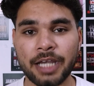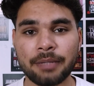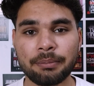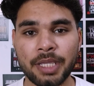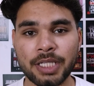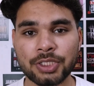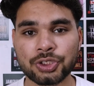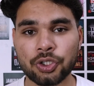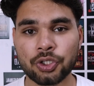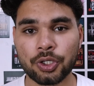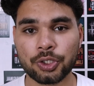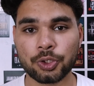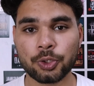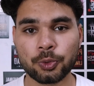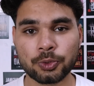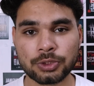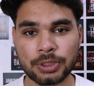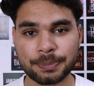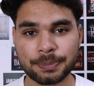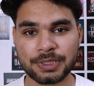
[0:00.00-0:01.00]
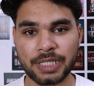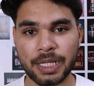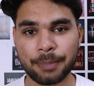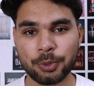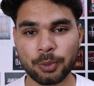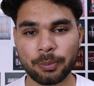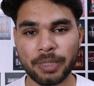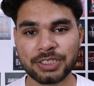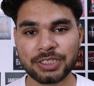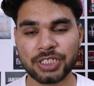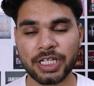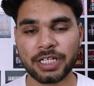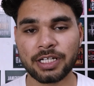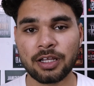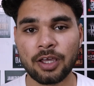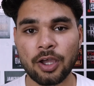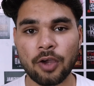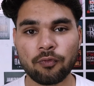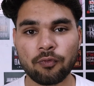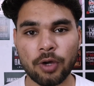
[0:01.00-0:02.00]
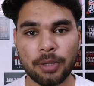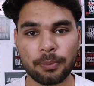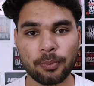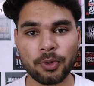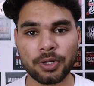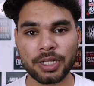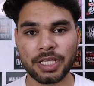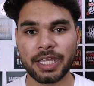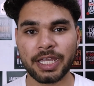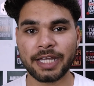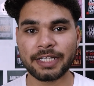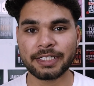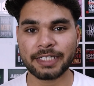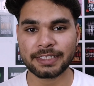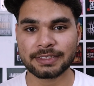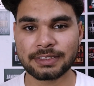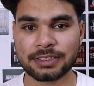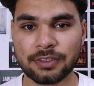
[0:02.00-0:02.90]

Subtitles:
and make sure you do subscribe to my channel for more AI and tech